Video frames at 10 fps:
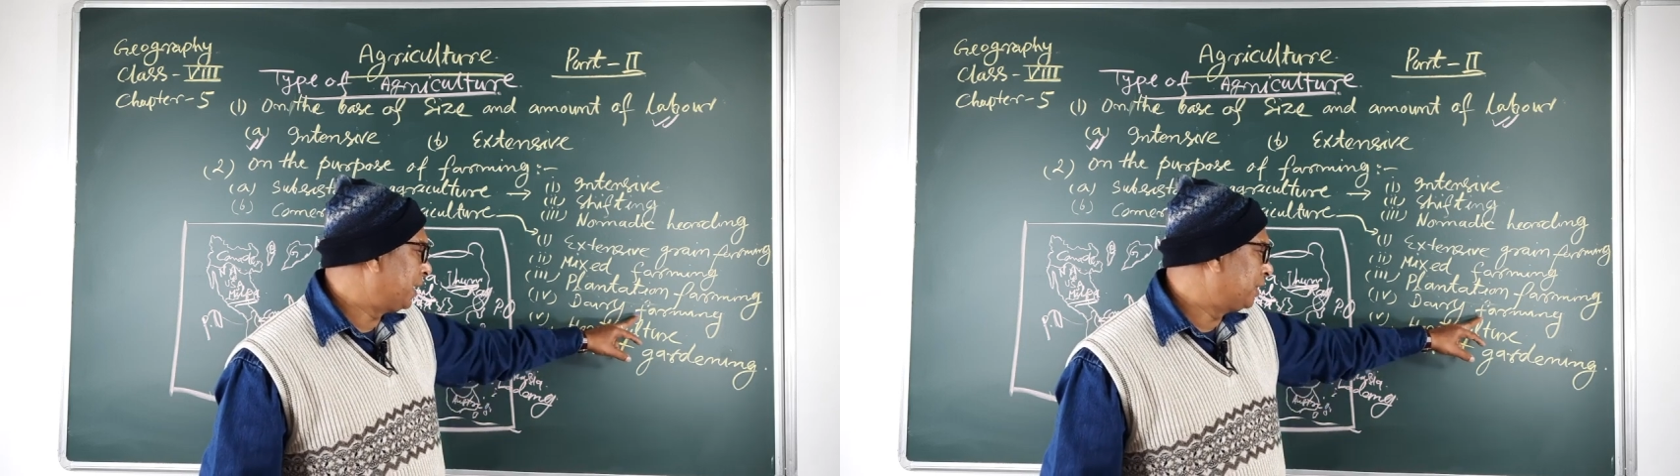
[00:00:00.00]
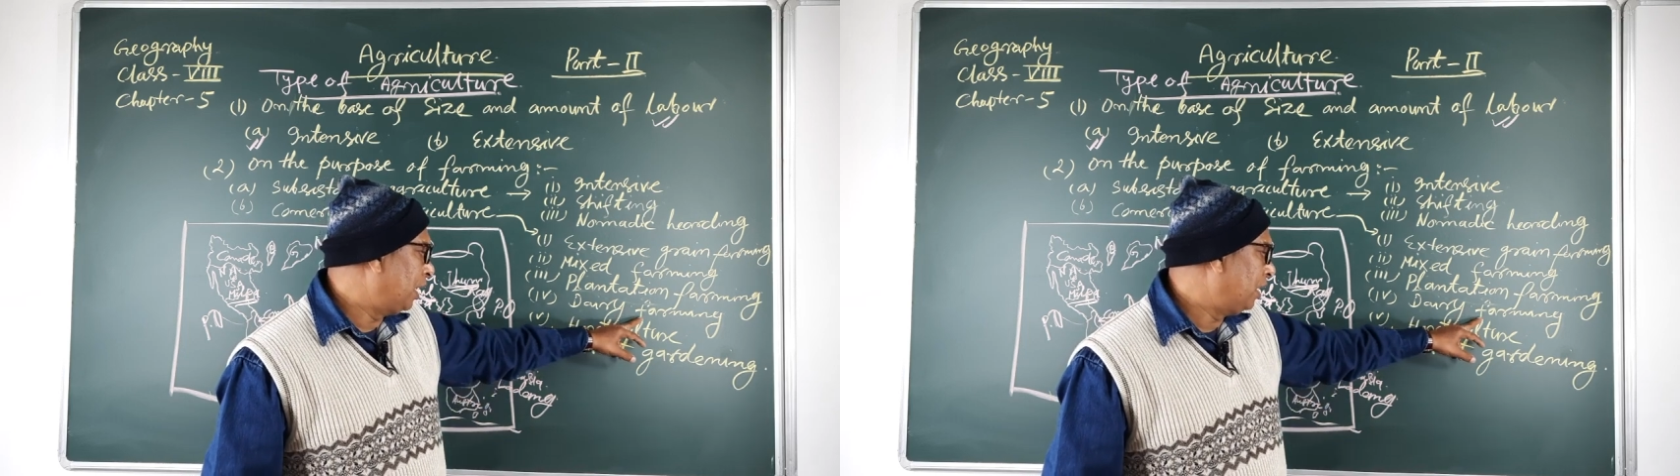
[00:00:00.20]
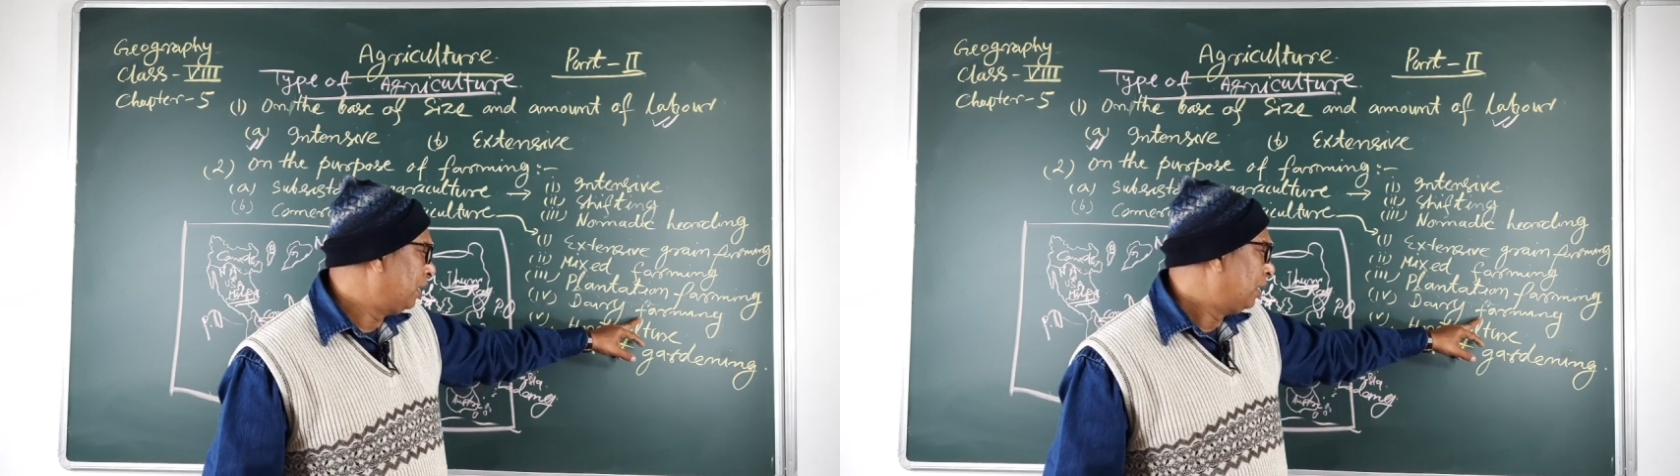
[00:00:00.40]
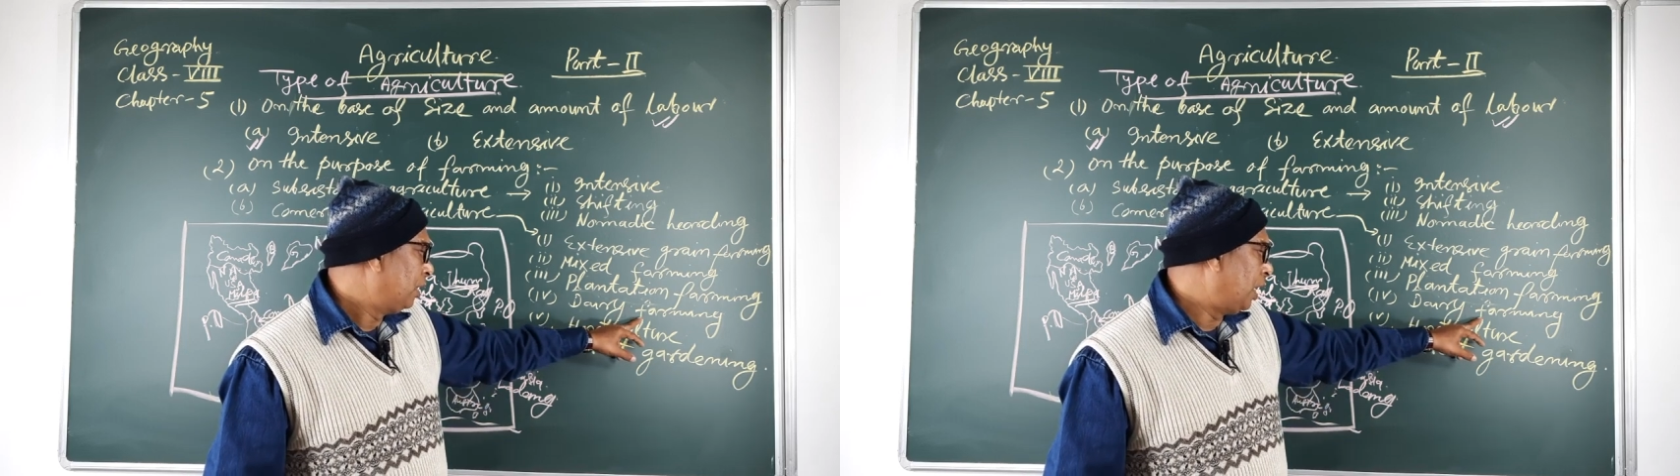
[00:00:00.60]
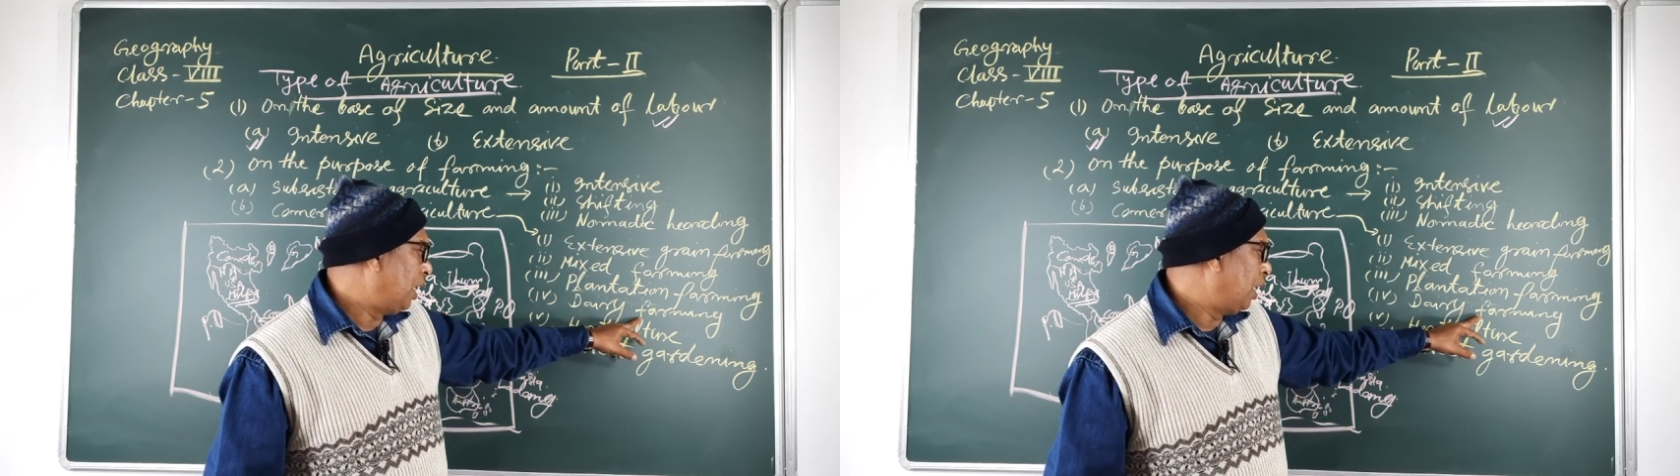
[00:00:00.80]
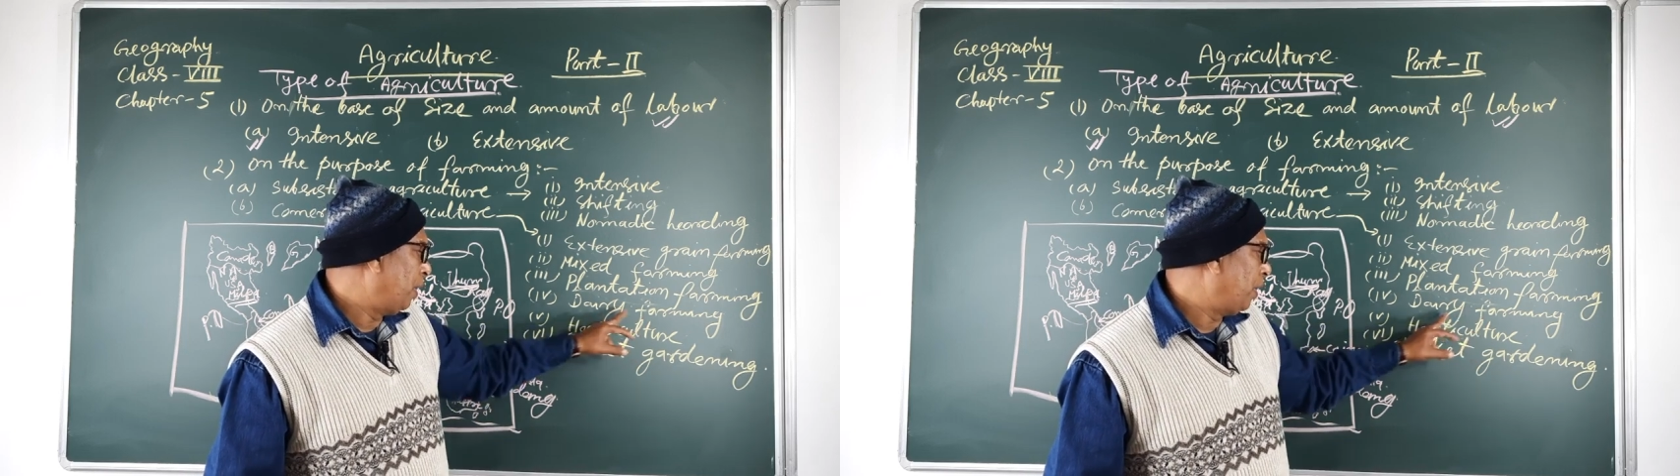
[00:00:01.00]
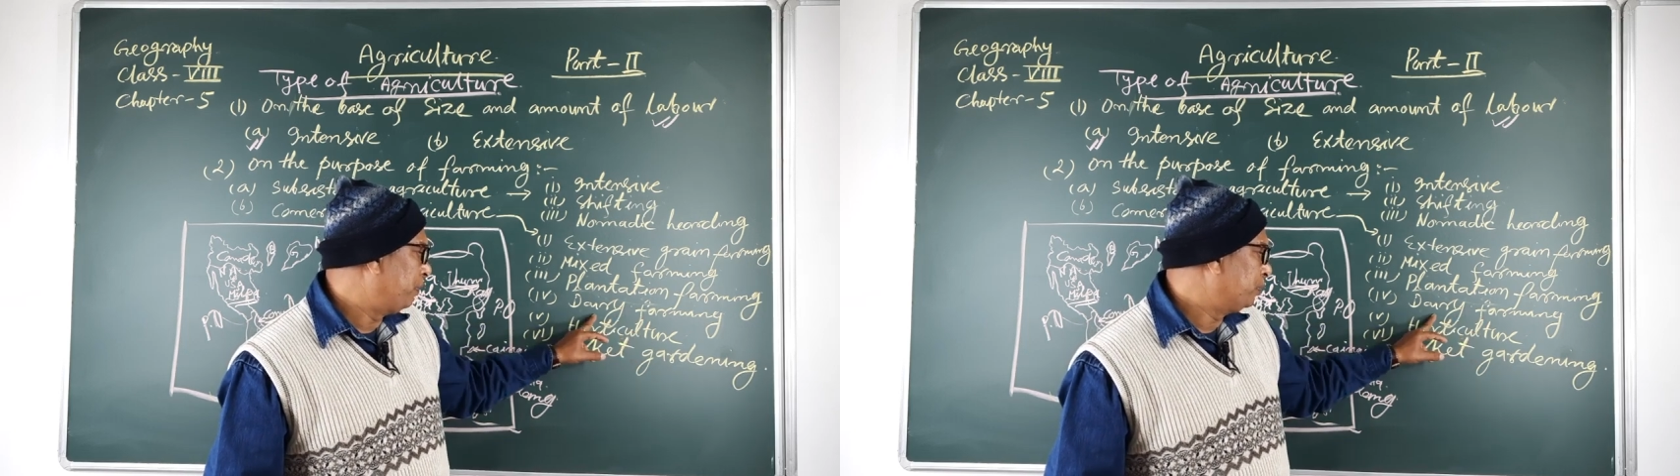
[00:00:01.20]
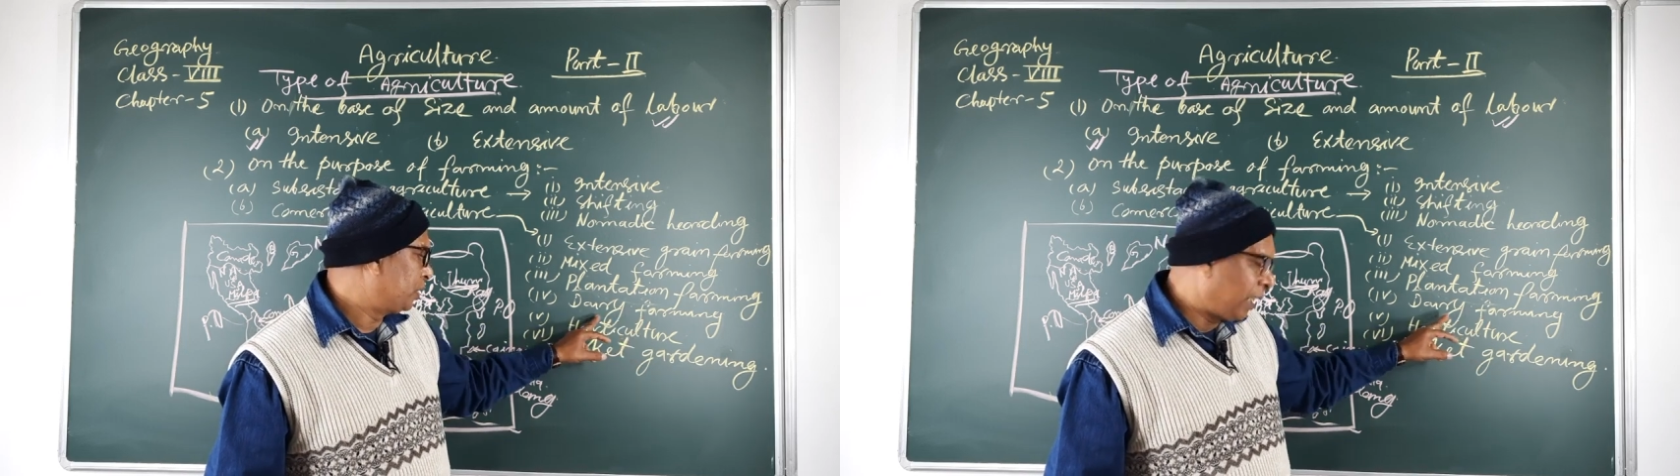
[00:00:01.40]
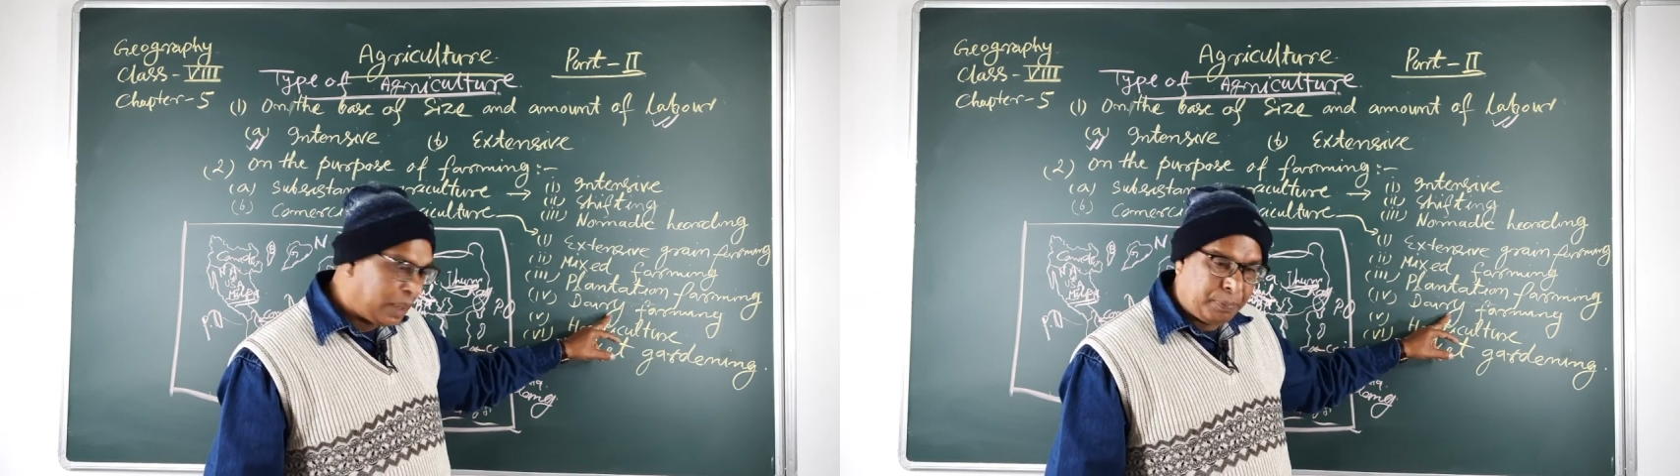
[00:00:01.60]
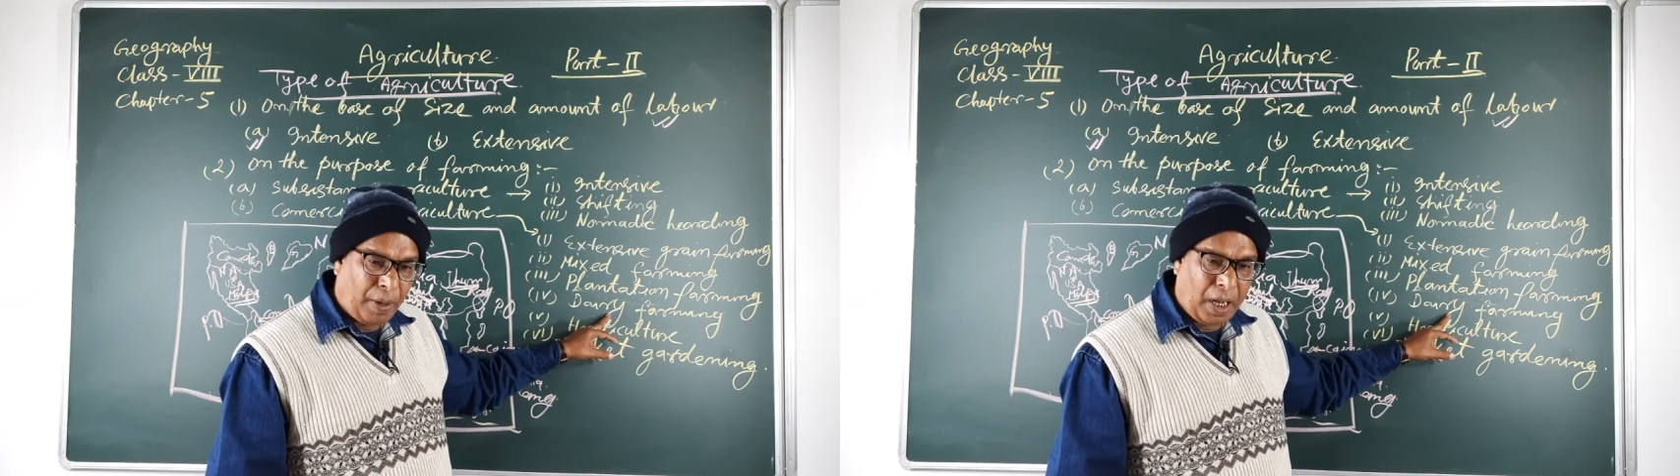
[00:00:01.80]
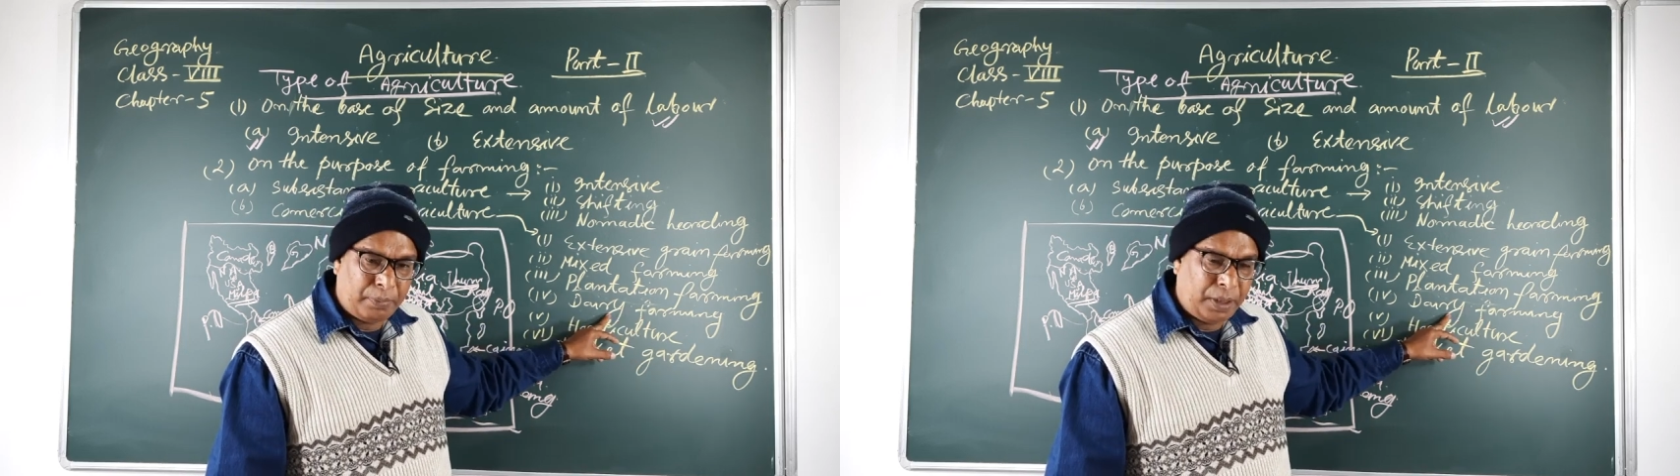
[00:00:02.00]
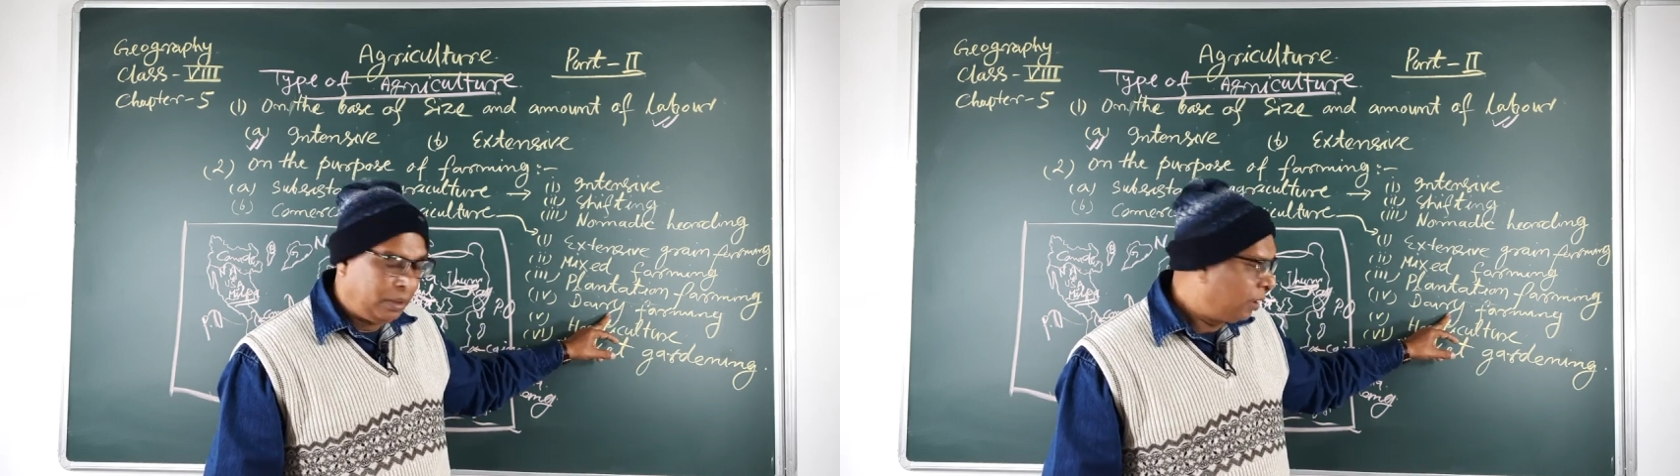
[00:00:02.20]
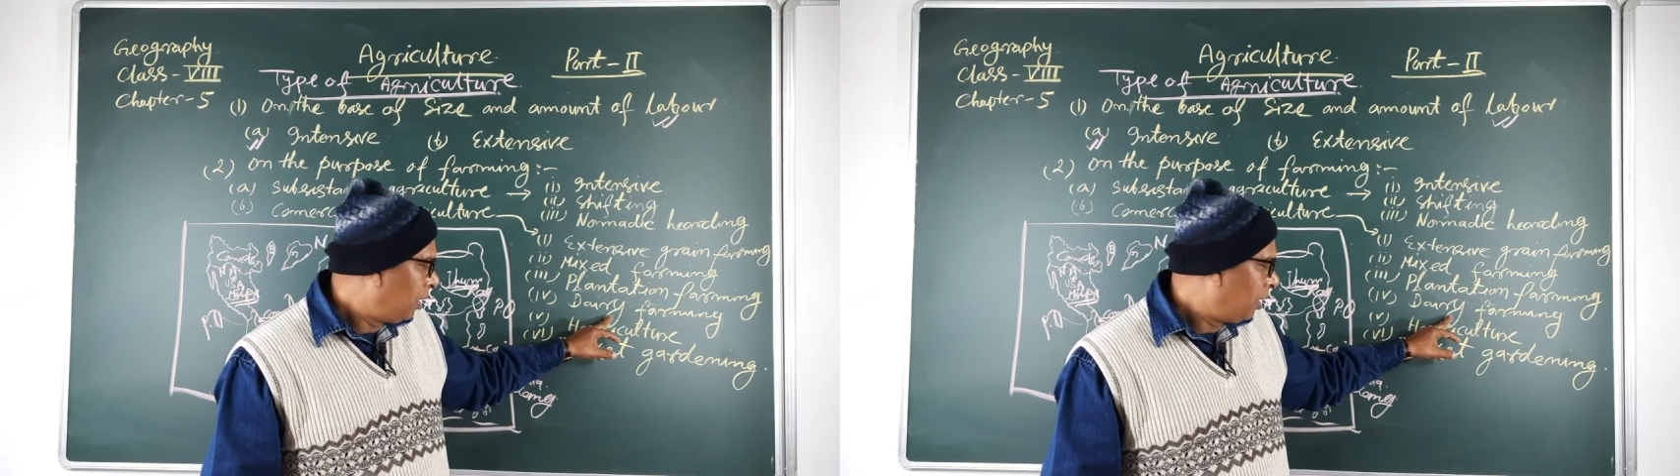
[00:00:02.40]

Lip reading: the dairy farming.